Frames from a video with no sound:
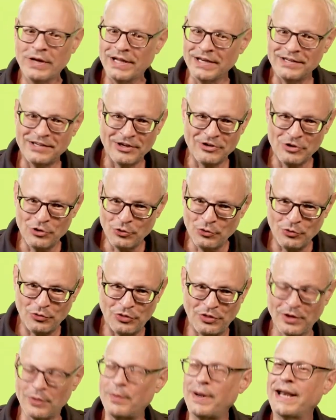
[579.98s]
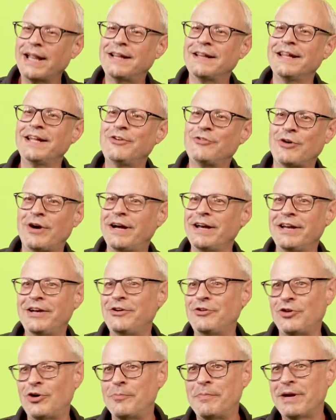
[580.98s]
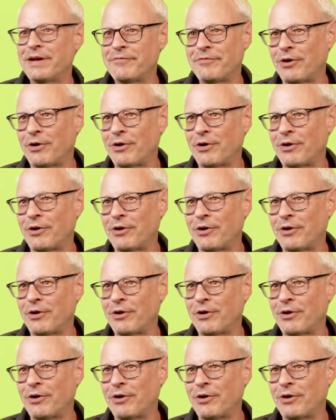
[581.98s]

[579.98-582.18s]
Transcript: we continue theoretically trying to determine